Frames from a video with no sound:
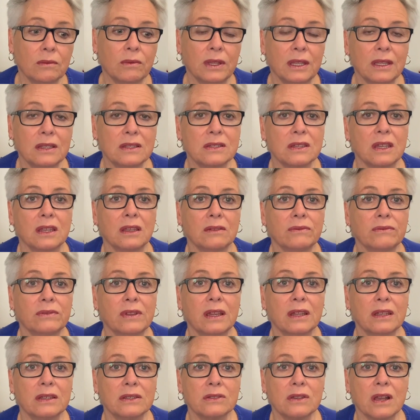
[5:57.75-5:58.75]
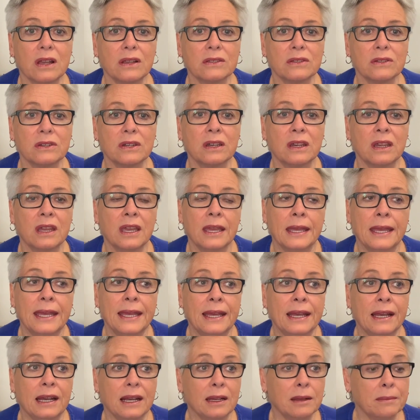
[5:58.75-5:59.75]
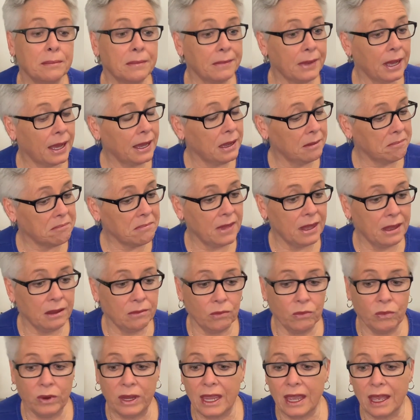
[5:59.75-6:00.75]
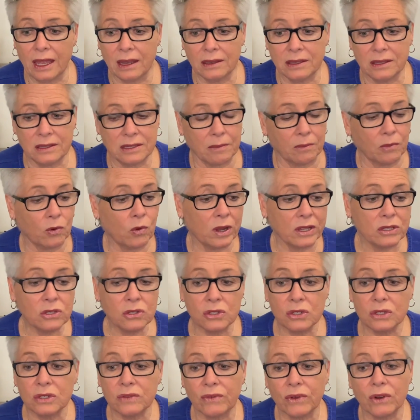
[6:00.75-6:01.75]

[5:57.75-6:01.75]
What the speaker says: we had seen a flying saucer. We had some questions